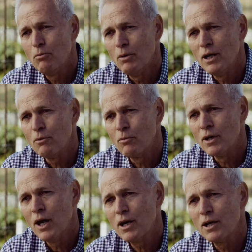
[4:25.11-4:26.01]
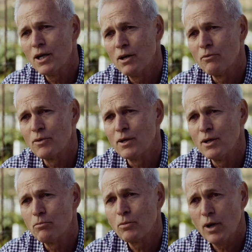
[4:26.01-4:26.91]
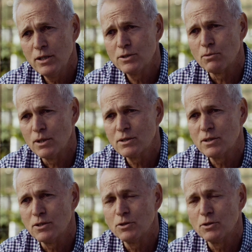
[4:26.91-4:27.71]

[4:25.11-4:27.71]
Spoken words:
but we're not going to have the price risk